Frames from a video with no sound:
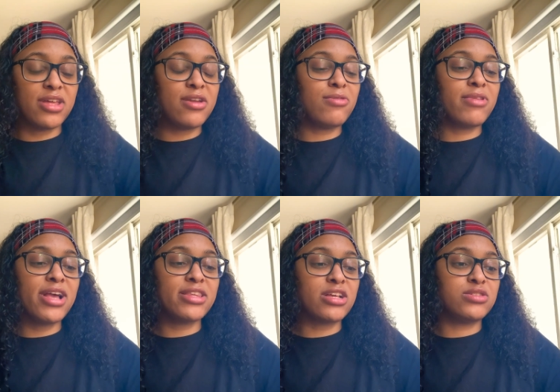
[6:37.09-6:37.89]
They don't
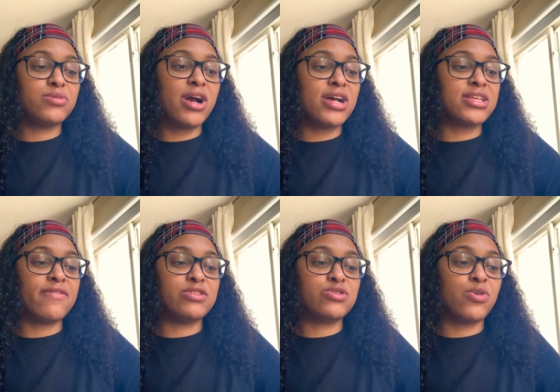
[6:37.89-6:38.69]
like that you guys
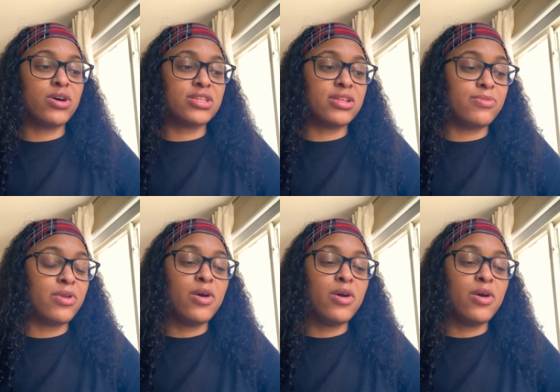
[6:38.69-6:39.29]
haven't talked in